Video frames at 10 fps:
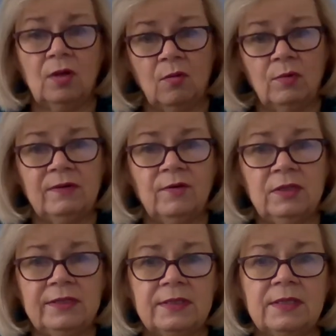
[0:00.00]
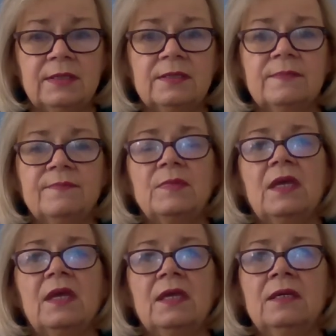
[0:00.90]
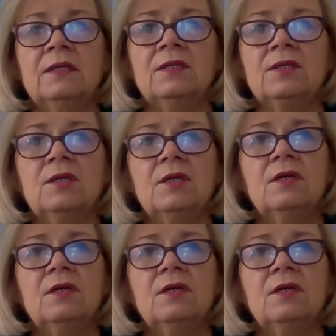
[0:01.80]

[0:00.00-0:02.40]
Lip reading: on one of our listings, and